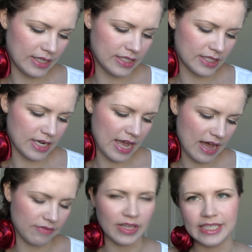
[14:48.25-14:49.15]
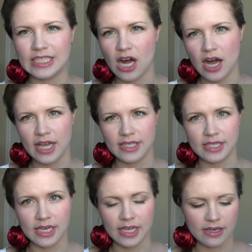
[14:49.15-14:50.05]
doesn't have like dyes
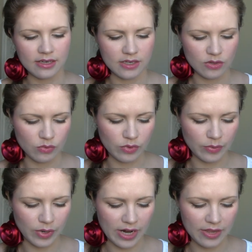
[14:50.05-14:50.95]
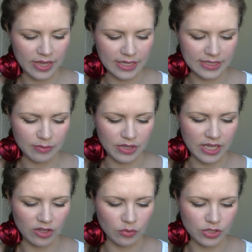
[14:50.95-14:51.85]
in it, where I think some of
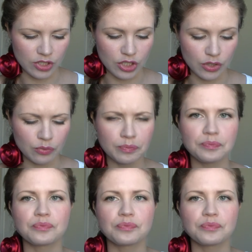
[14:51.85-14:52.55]
the other ones do.